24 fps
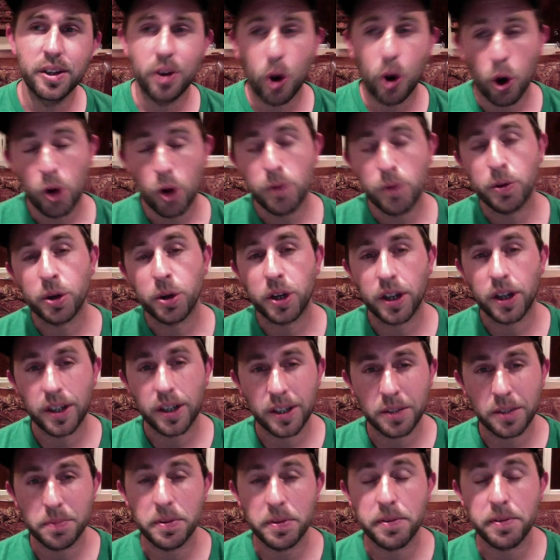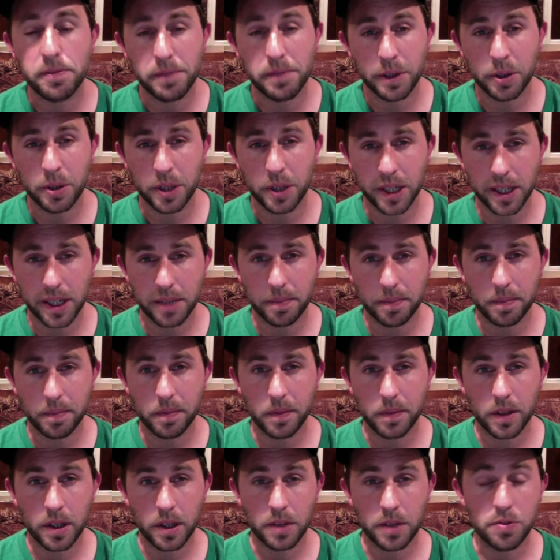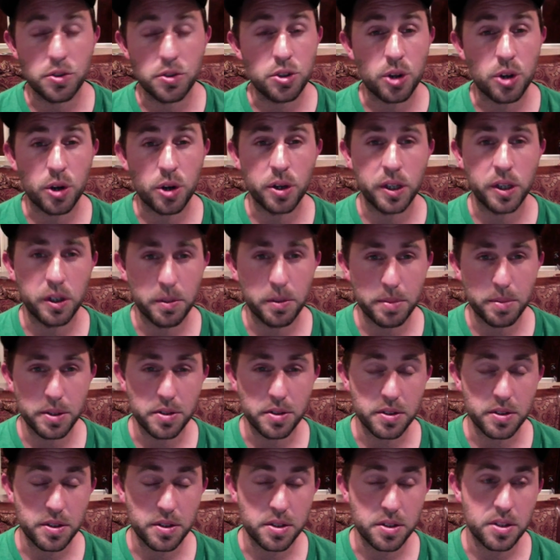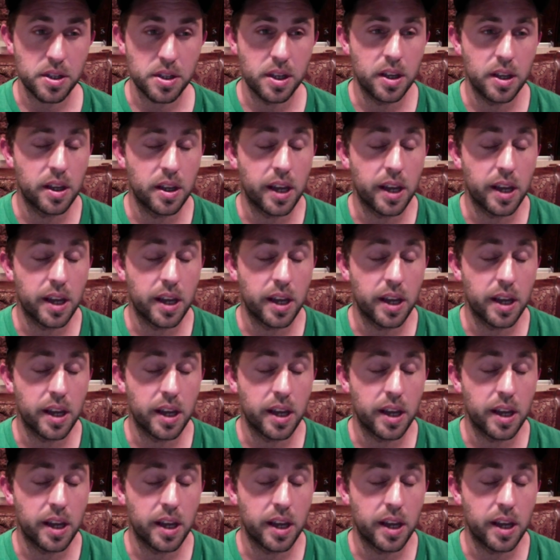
overcome the fear yet of starting your business.